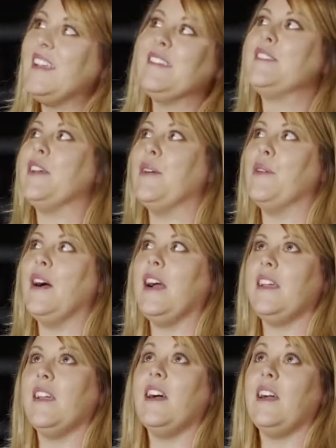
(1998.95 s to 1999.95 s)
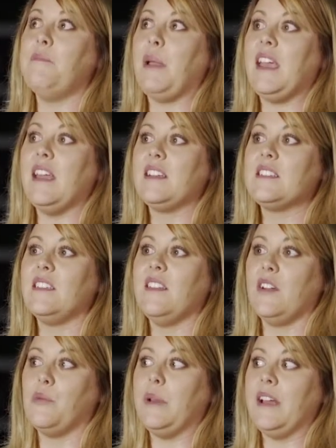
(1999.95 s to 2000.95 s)
So I panicked a
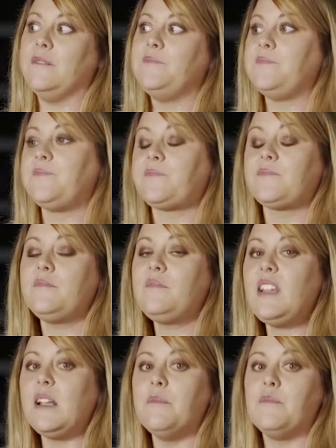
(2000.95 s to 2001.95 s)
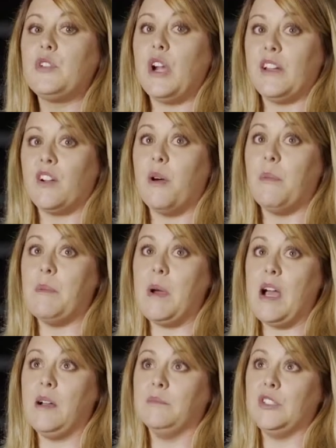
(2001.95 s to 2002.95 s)
little bit. Tried to call my
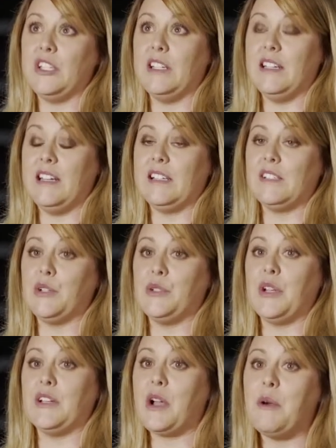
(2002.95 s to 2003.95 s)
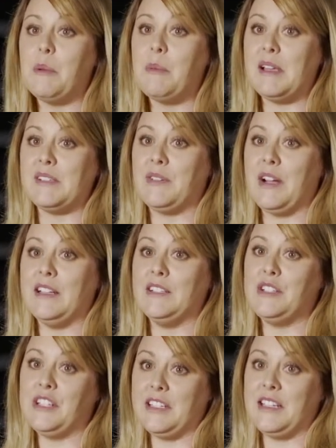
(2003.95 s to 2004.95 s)
mom, she didn't answer. Tried to call my best friend,
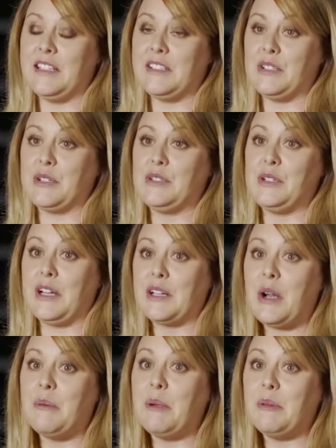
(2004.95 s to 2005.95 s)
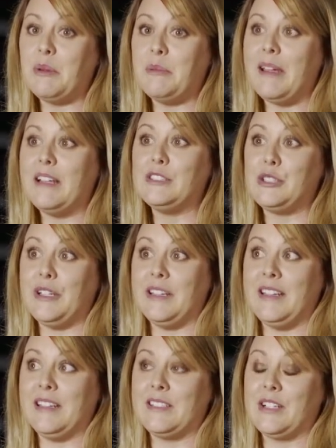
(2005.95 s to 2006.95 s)
she didn't answer. Tried to call my roommate, she
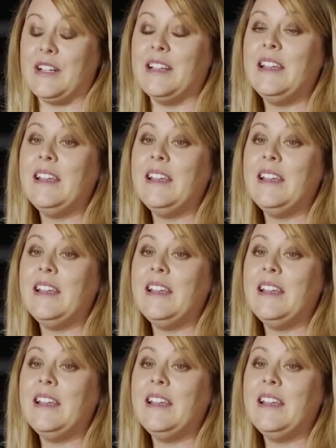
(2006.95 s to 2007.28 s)
didn't answer.